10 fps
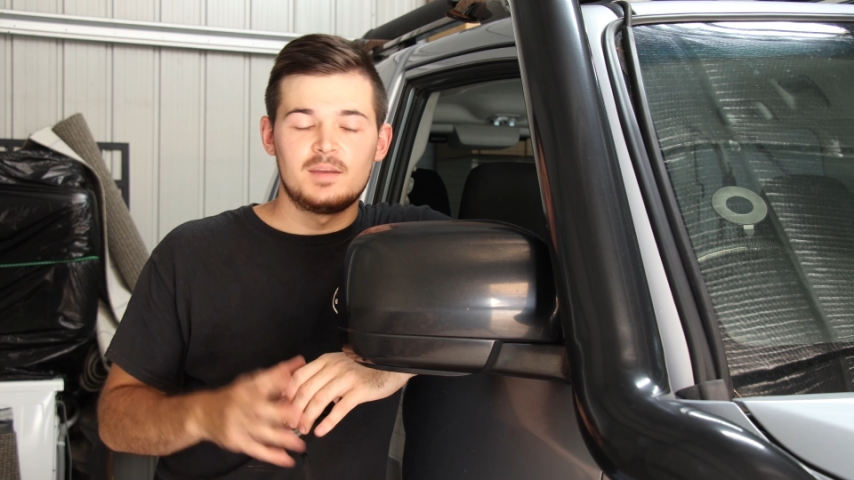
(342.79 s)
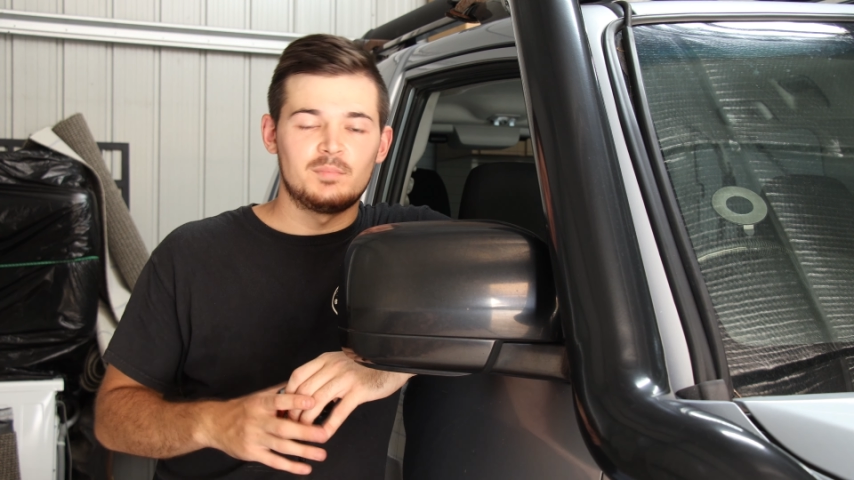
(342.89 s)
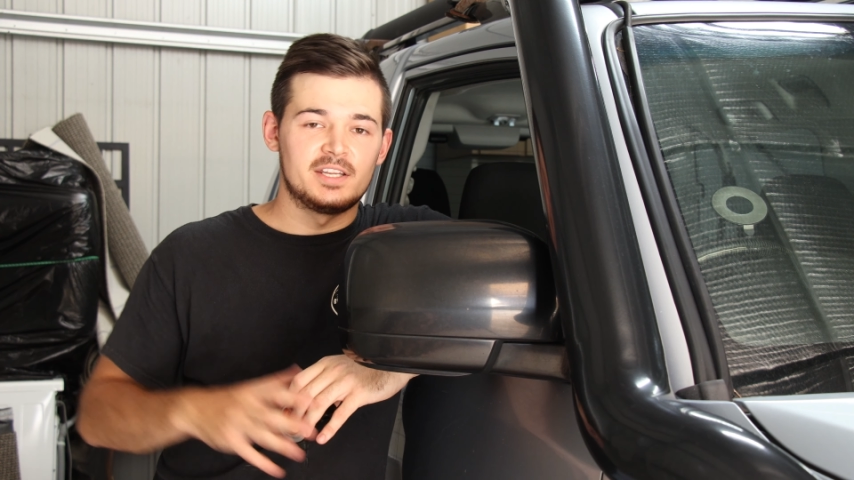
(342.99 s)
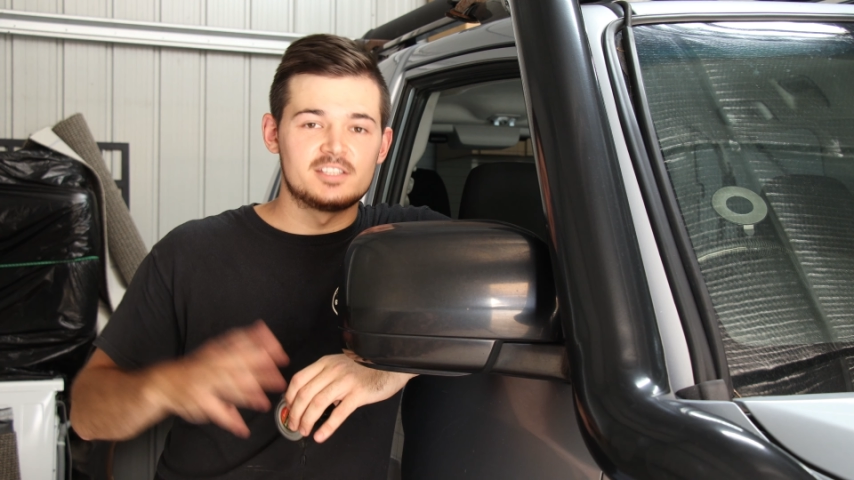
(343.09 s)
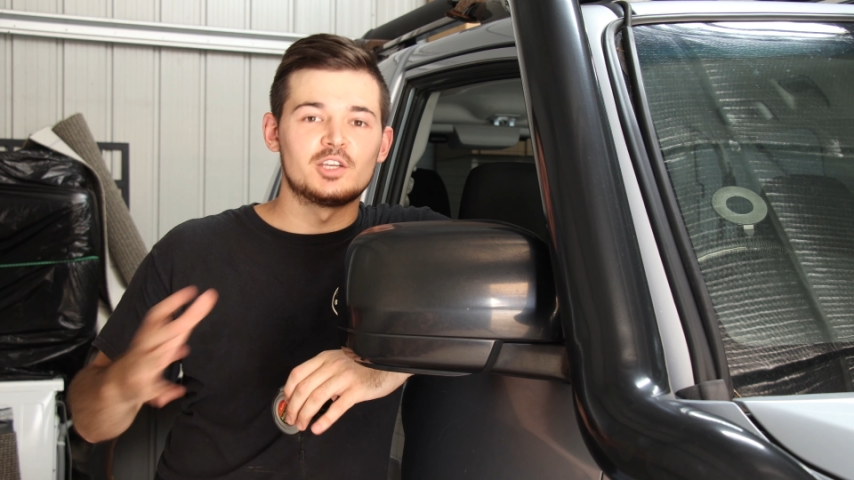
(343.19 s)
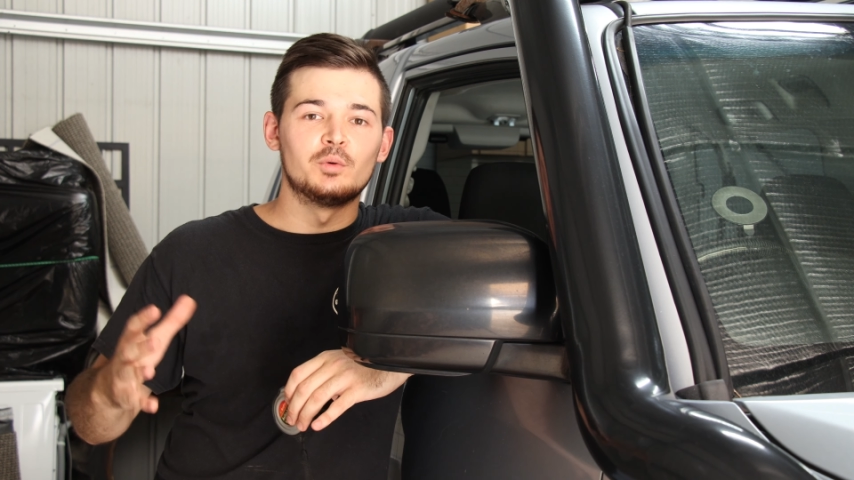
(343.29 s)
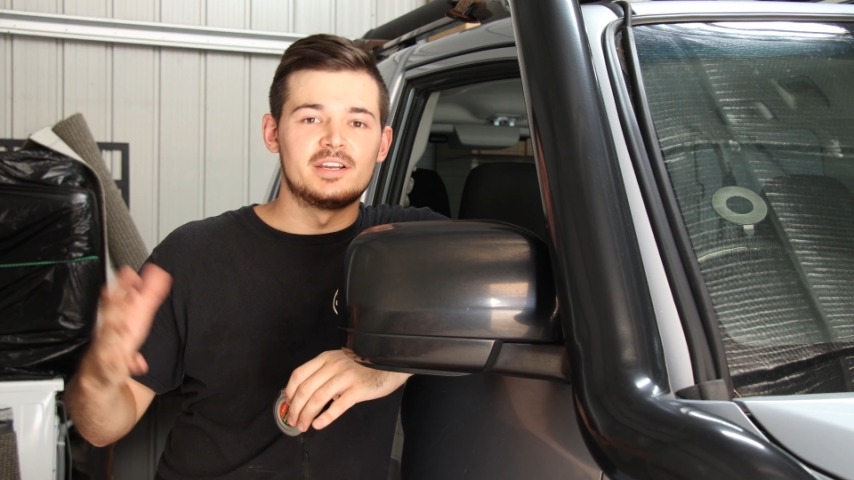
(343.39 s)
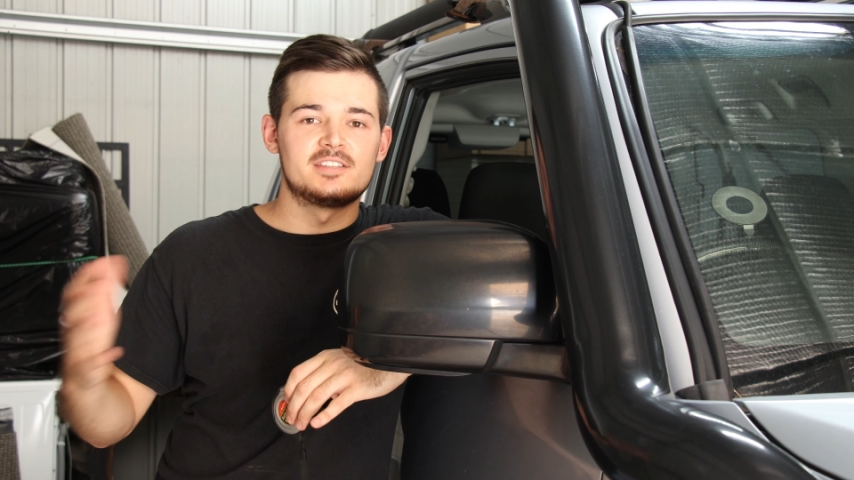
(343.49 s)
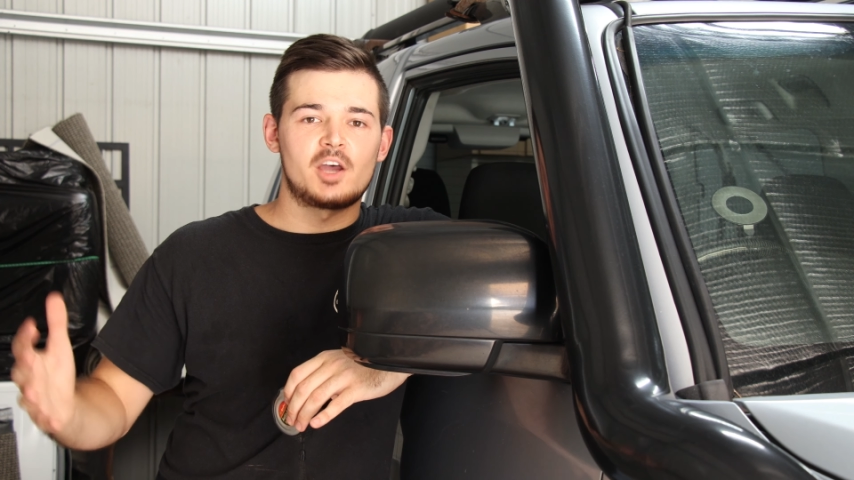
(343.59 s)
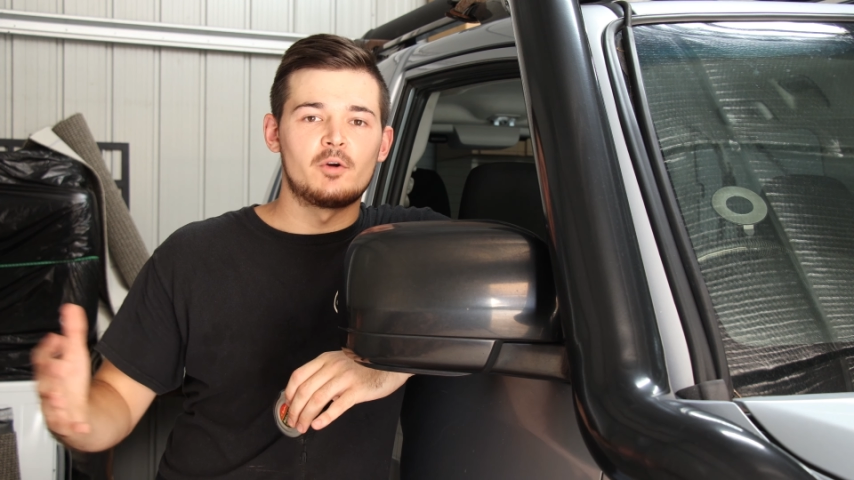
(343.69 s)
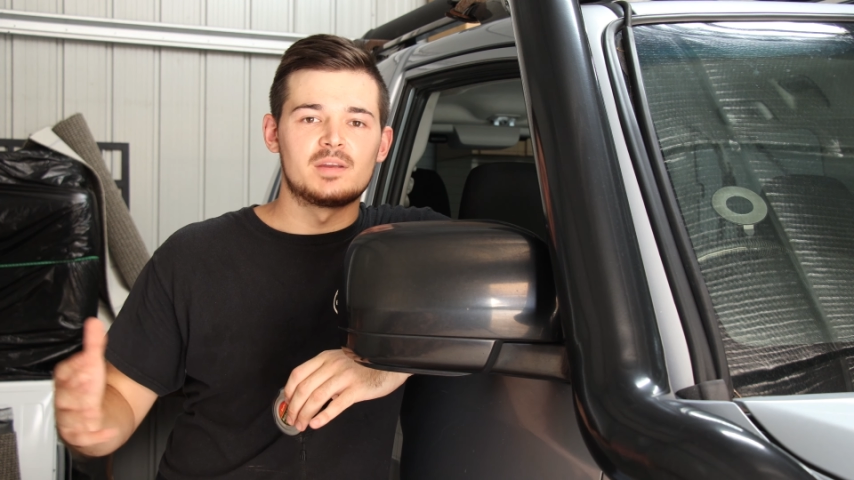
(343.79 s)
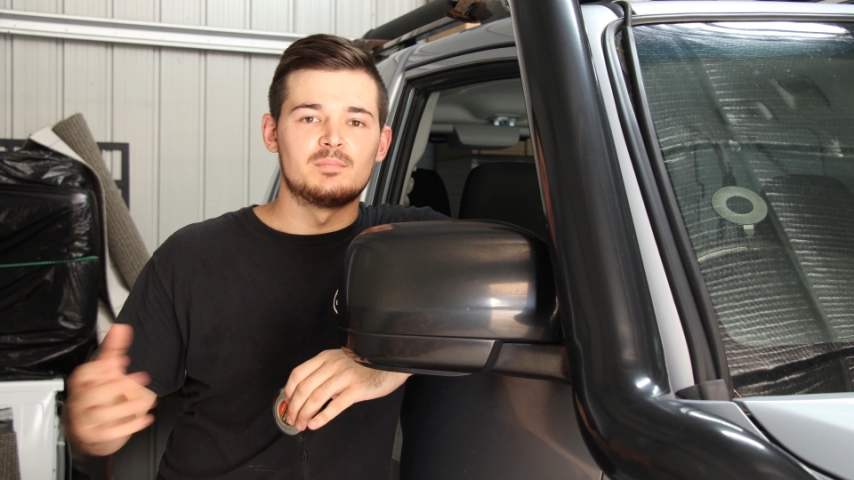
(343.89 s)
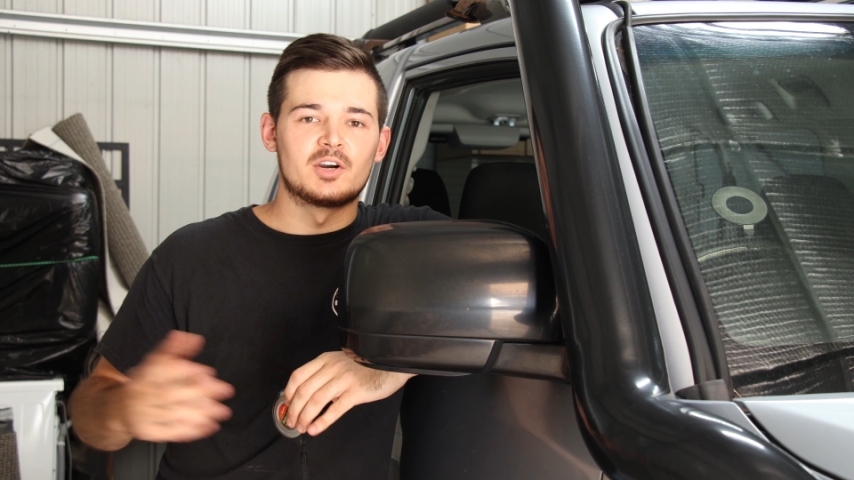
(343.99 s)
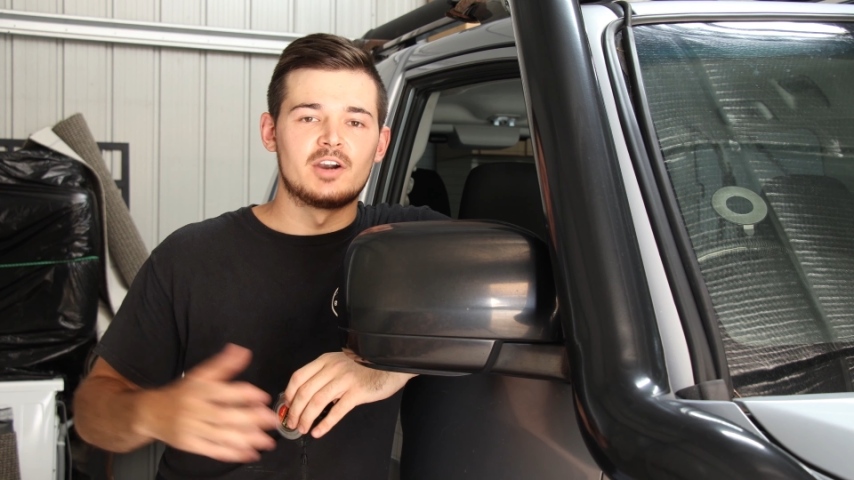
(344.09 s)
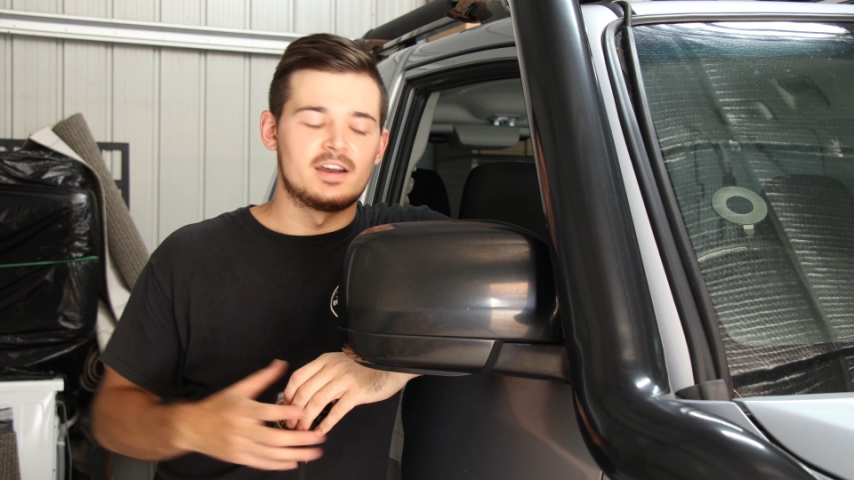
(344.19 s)
but it's still a towing
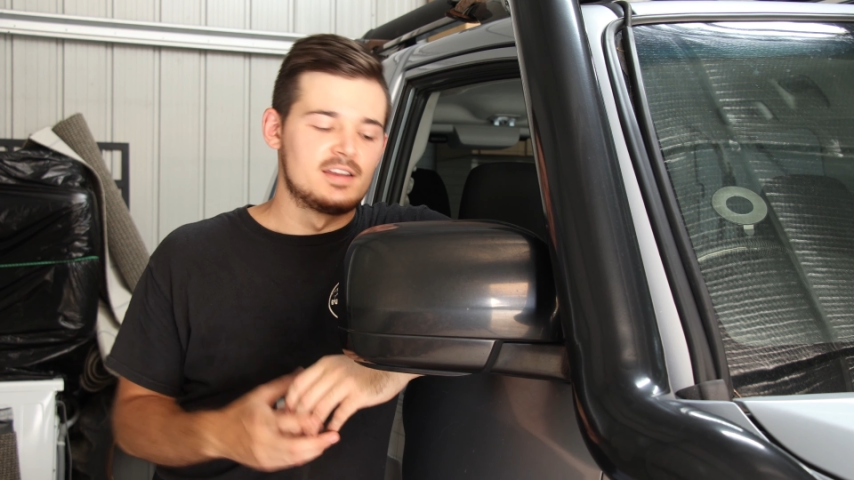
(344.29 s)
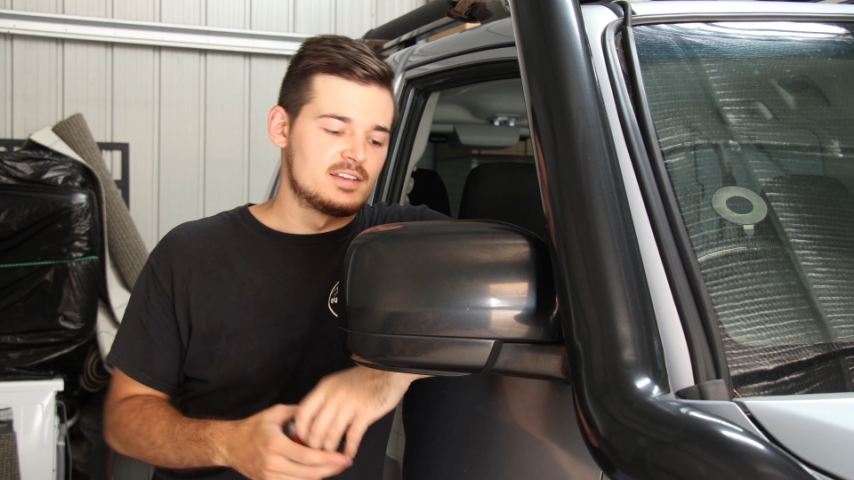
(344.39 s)
mirror.